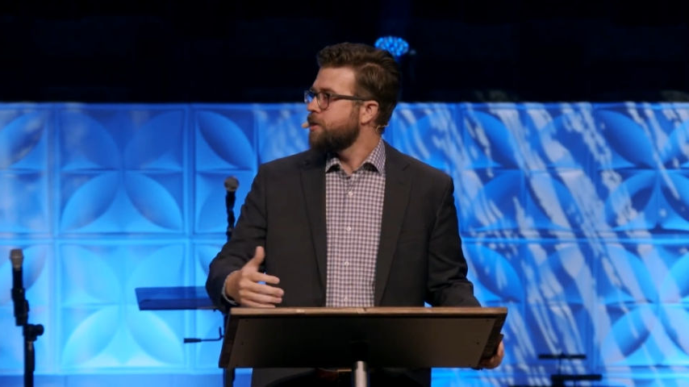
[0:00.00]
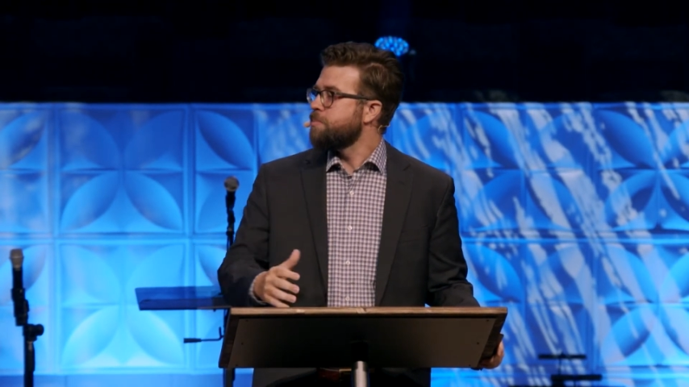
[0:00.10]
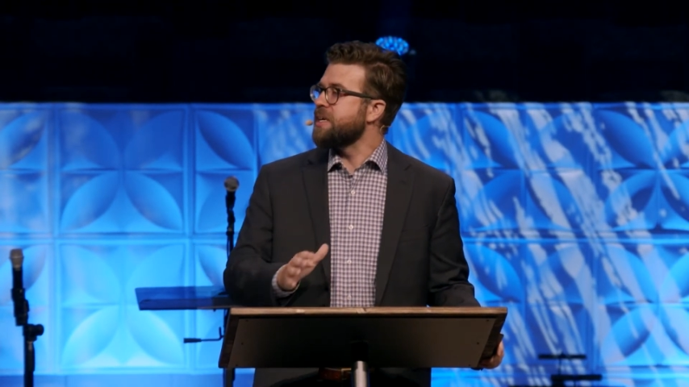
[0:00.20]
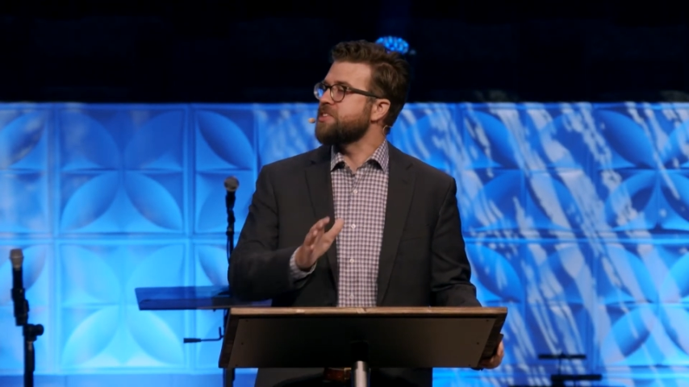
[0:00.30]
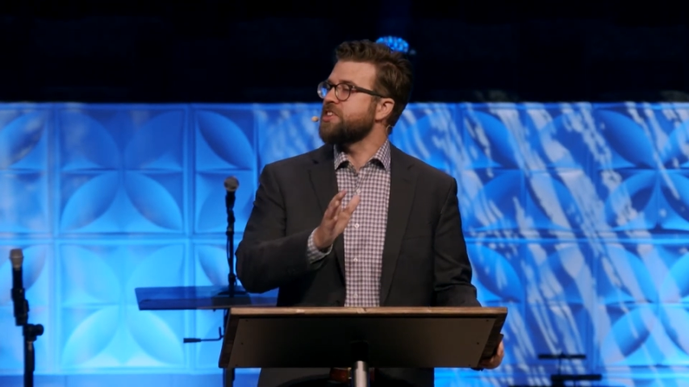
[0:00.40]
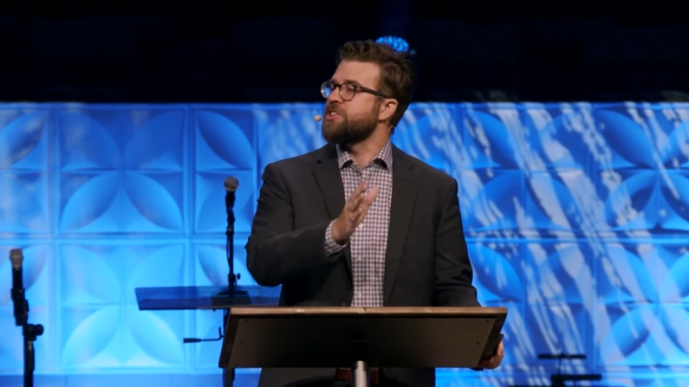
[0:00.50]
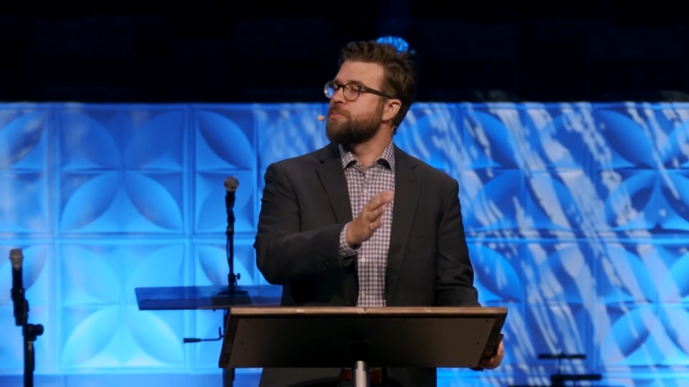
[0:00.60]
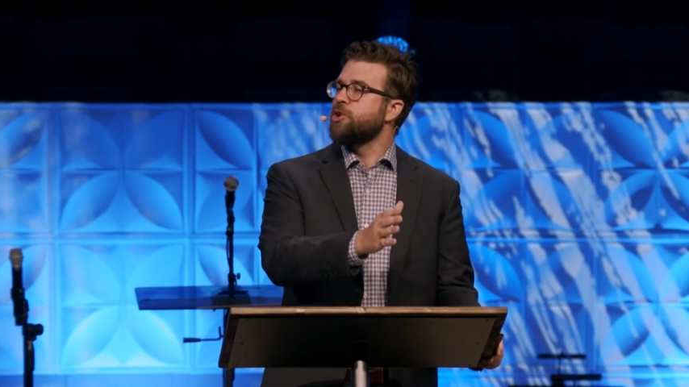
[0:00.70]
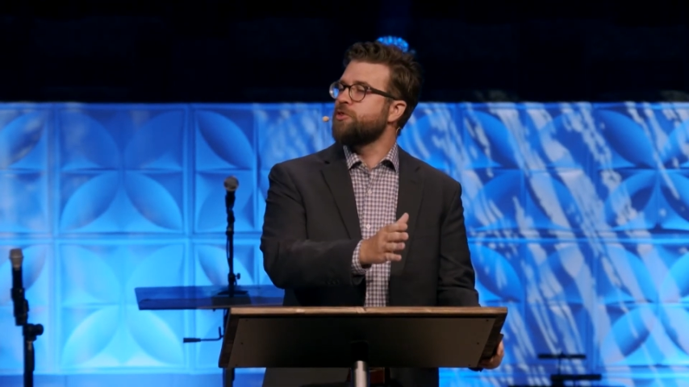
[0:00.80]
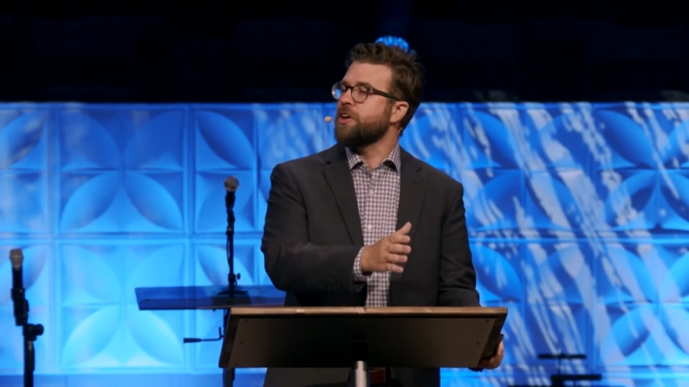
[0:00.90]
means he's
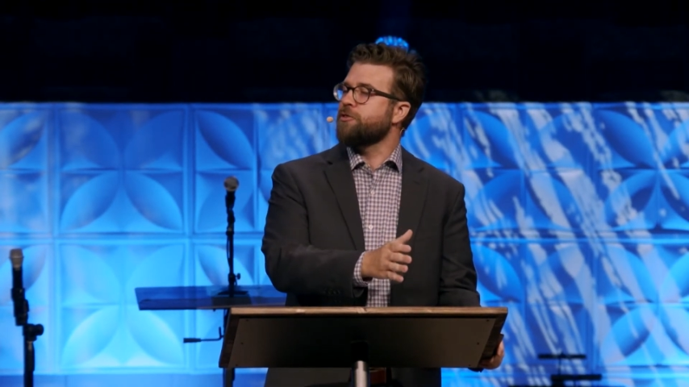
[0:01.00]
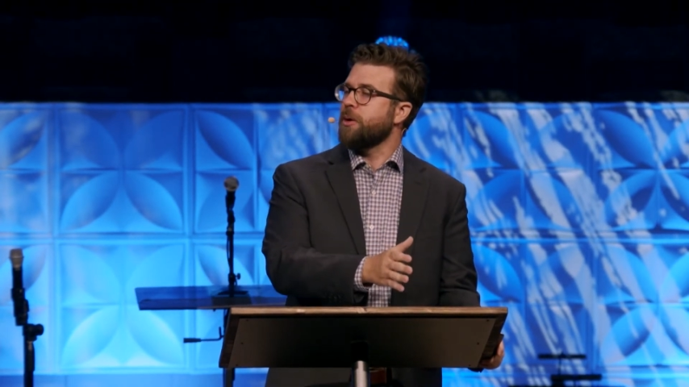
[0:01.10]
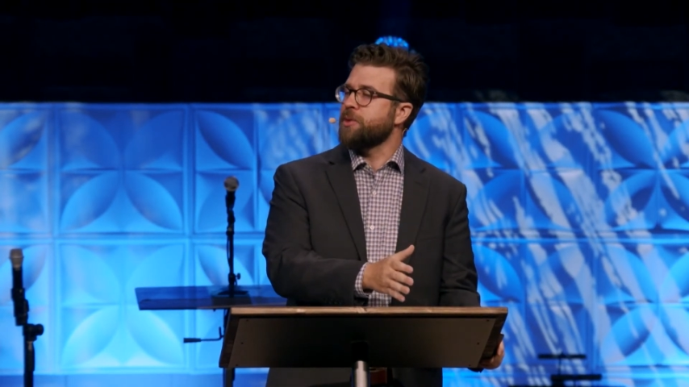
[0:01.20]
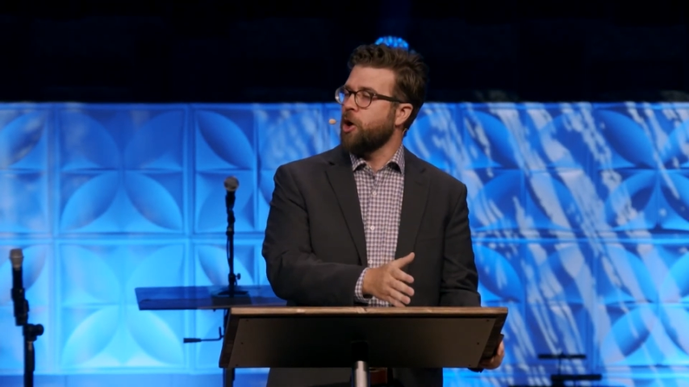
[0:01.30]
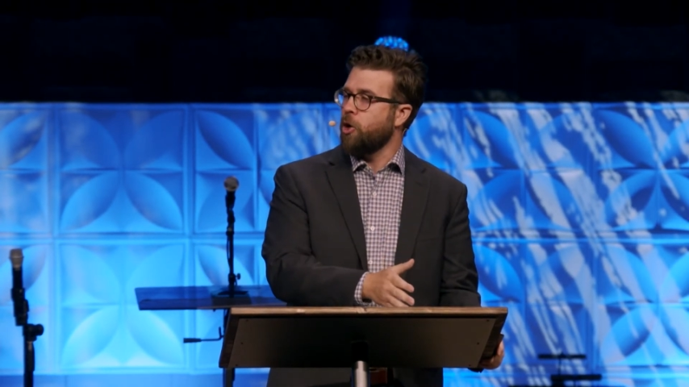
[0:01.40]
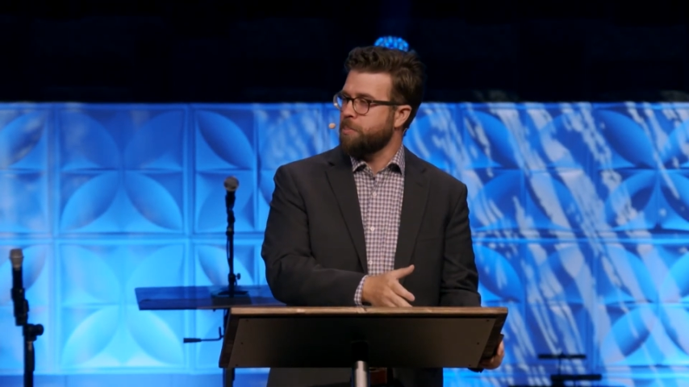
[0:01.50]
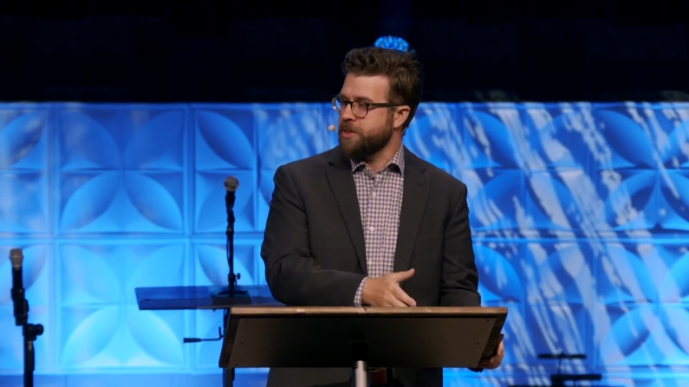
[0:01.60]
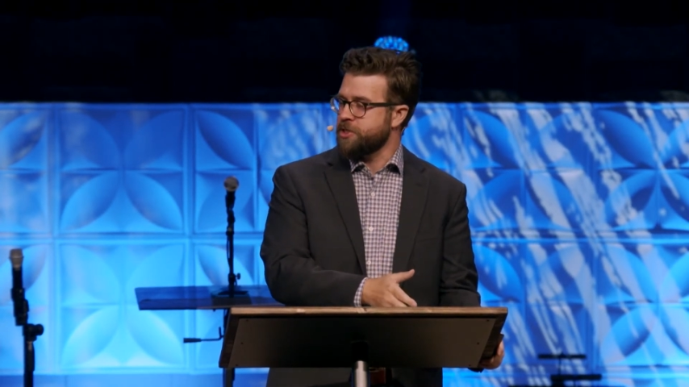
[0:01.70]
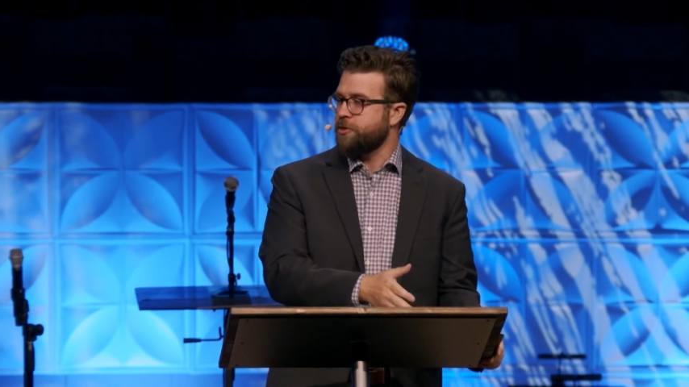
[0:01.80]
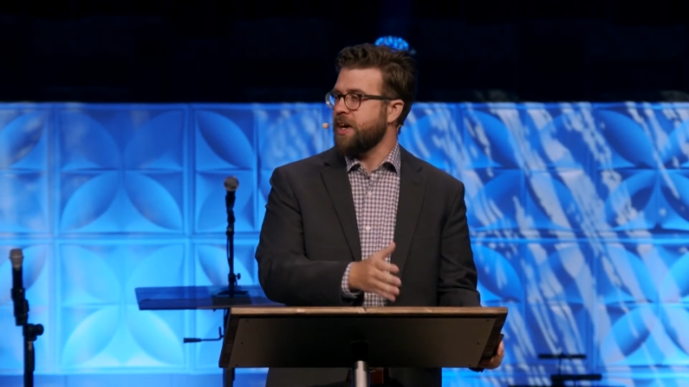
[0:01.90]
moving from the
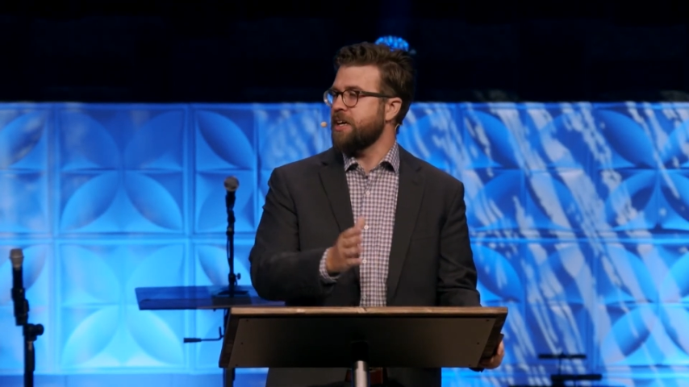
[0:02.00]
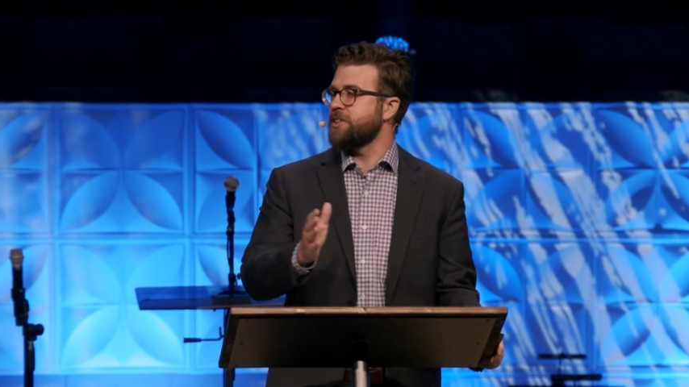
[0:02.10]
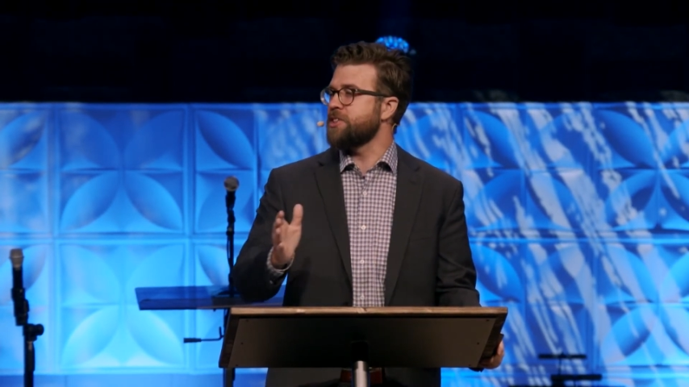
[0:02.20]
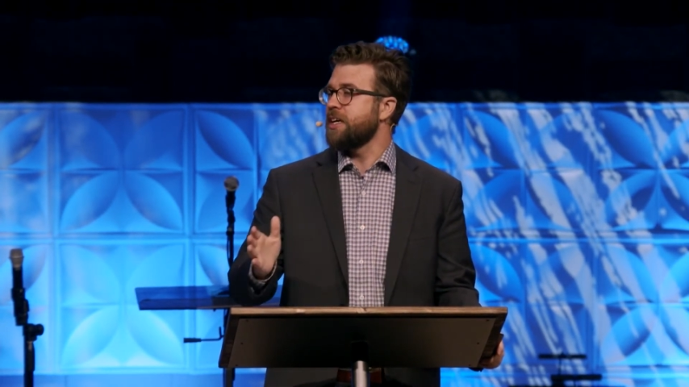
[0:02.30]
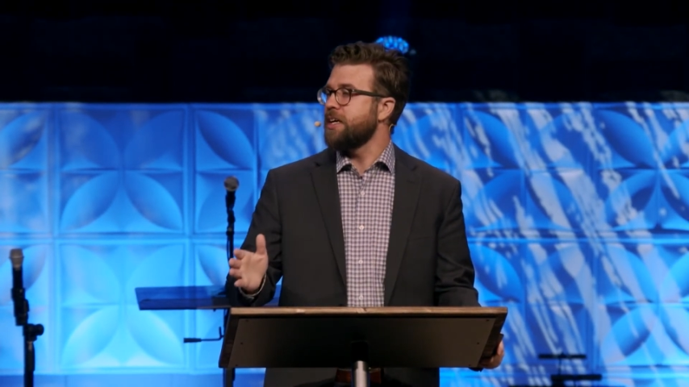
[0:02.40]
hopeless phase